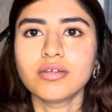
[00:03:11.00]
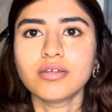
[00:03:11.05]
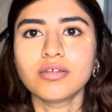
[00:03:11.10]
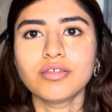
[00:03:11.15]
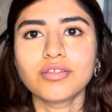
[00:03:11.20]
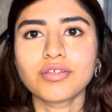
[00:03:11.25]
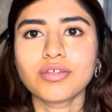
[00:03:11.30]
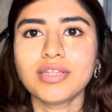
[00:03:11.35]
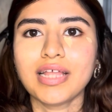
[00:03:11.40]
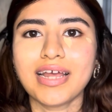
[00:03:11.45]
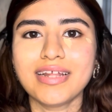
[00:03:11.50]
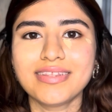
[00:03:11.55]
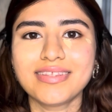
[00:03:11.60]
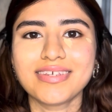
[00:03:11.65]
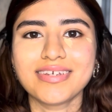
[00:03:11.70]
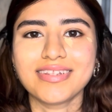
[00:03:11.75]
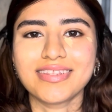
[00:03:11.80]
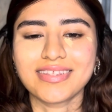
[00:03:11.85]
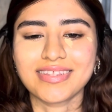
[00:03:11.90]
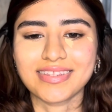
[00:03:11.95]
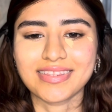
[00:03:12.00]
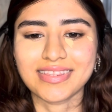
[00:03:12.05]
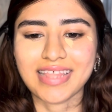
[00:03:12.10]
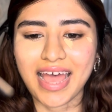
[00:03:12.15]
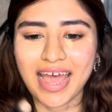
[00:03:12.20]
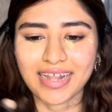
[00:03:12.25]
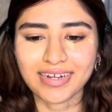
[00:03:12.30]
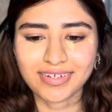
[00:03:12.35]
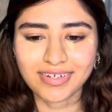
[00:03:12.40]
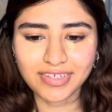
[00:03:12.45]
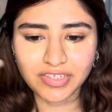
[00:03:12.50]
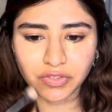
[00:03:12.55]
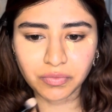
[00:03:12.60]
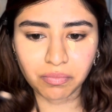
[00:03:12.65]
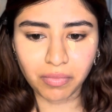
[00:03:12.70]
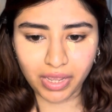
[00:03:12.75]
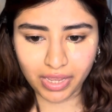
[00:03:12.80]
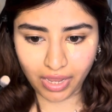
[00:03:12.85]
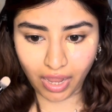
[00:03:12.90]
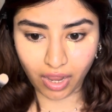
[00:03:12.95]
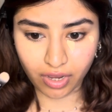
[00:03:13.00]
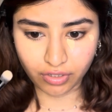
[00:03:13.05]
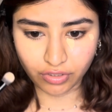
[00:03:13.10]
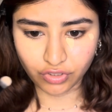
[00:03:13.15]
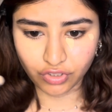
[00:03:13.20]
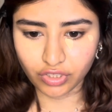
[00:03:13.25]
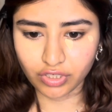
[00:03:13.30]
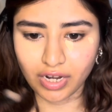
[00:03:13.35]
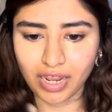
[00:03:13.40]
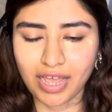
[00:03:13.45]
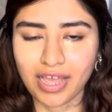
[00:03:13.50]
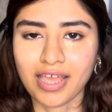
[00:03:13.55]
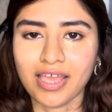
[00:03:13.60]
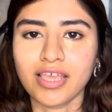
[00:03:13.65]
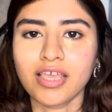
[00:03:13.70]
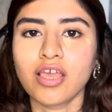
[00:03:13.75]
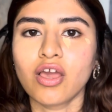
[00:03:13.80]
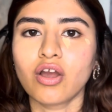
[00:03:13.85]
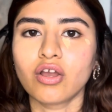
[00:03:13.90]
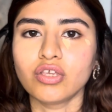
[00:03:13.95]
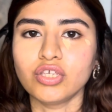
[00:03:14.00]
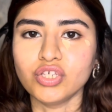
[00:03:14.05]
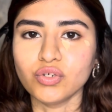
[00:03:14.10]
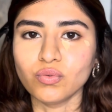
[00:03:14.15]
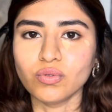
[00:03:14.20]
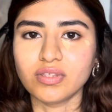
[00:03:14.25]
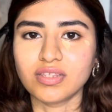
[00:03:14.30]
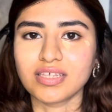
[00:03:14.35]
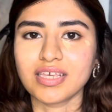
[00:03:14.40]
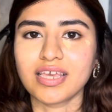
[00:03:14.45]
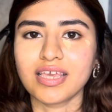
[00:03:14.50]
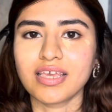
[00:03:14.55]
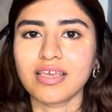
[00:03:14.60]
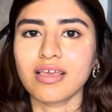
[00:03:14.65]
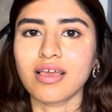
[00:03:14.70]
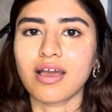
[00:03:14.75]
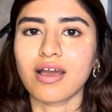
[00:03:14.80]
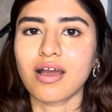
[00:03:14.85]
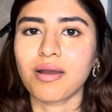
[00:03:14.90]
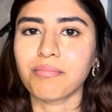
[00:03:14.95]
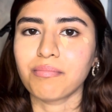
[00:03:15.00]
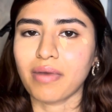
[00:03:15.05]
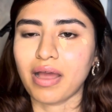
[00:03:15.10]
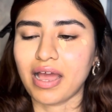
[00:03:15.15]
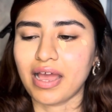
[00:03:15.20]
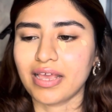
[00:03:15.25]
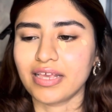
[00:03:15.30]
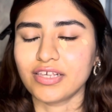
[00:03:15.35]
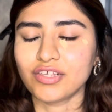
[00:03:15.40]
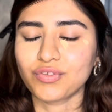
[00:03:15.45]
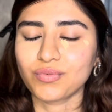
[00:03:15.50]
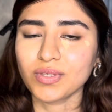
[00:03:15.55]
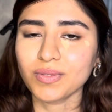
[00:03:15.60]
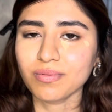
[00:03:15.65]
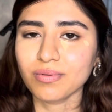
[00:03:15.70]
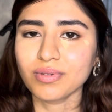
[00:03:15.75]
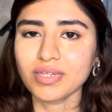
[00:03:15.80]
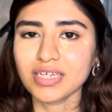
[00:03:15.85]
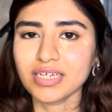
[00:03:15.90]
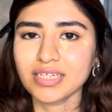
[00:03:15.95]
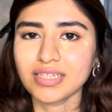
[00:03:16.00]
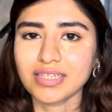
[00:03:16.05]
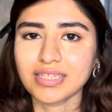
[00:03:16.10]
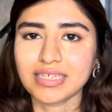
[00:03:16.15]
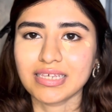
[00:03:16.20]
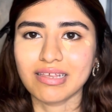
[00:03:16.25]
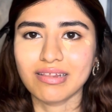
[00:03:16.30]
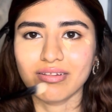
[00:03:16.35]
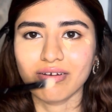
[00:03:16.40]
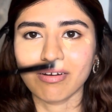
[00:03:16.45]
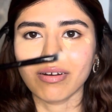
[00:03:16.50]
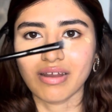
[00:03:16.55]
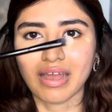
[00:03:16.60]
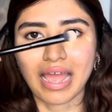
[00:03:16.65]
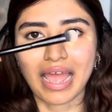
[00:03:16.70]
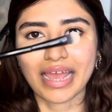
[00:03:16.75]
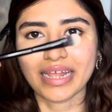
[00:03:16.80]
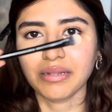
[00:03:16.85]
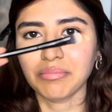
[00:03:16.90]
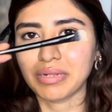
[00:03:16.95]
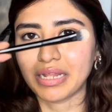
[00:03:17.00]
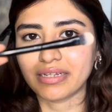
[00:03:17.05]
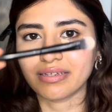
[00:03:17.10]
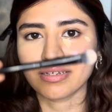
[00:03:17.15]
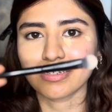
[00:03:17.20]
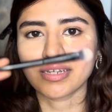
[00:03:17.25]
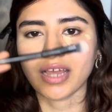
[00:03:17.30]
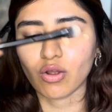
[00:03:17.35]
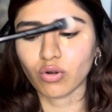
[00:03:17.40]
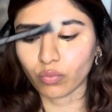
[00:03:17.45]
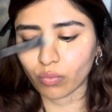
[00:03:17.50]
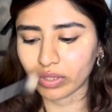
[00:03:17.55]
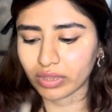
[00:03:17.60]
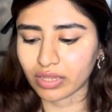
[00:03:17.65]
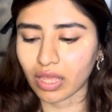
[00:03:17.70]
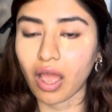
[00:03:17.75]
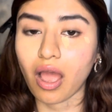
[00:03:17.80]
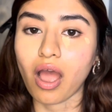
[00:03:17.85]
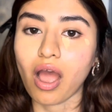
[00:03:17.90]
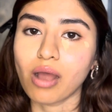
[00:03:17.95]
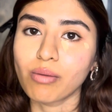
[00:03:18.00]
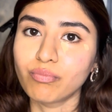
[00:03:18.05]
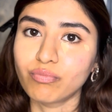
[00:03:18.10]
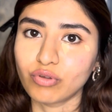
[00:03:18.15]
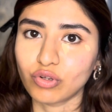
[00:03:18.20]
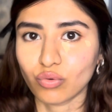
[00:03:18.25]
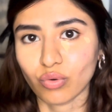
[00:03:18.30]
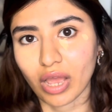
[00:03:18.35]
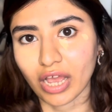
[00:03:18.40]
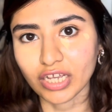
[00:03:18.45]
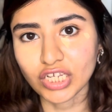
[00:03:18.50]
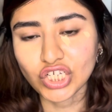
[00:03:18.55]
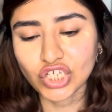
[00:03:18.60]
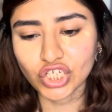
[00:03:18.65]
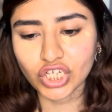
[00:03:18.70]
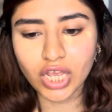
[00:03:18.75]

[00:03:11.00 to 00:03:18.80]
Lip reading: So that's it. That is my under eye using my Swiss Beauty concealer and blending it out with a brush.